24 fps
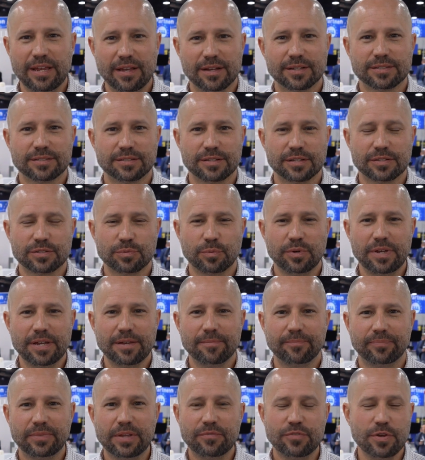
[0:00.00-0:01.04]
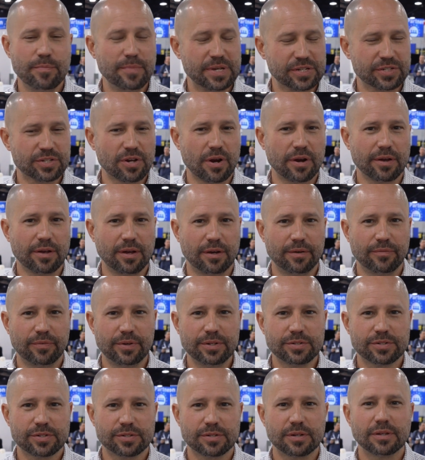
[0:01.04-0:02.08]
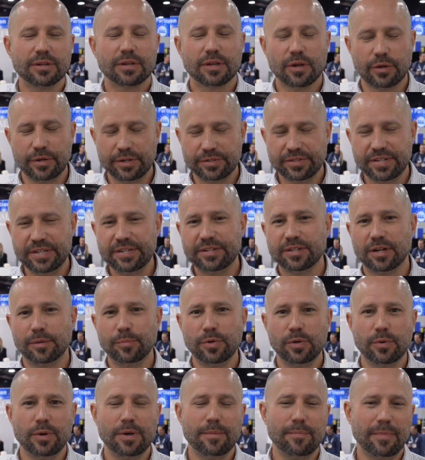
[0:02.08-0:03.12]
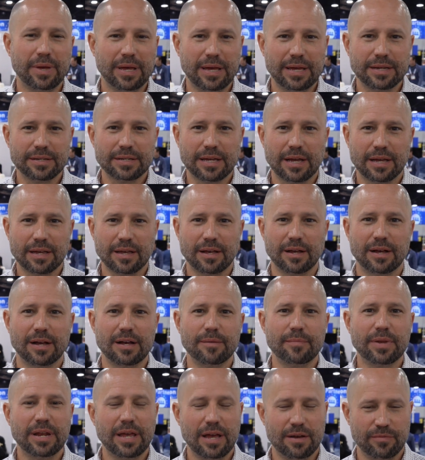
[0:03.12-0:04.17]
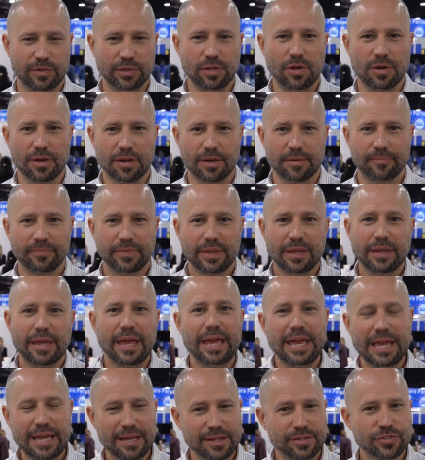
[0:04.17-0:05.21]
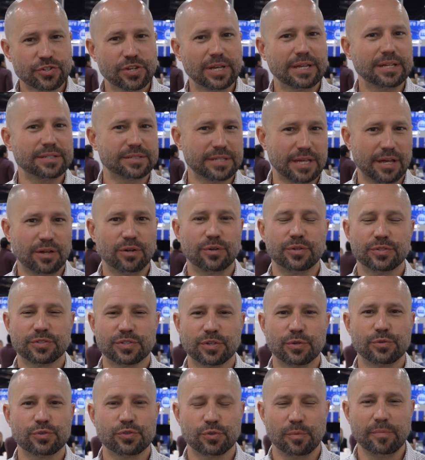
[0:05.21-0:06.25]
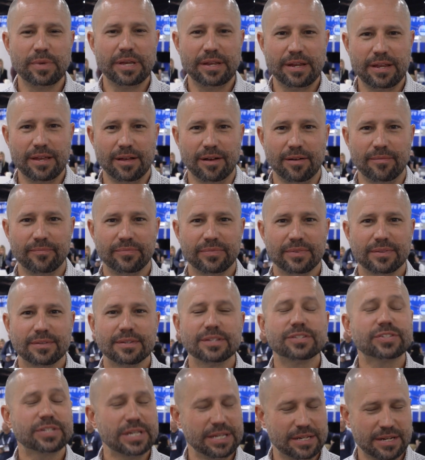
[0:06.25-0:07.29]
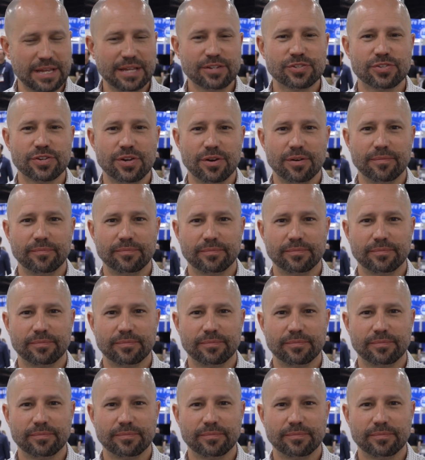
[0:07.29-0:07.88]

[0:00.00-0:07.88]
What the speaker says: us this week. If you missed our coverage, go to dwmmag.com and have a look. And check us out on social media. See you next year.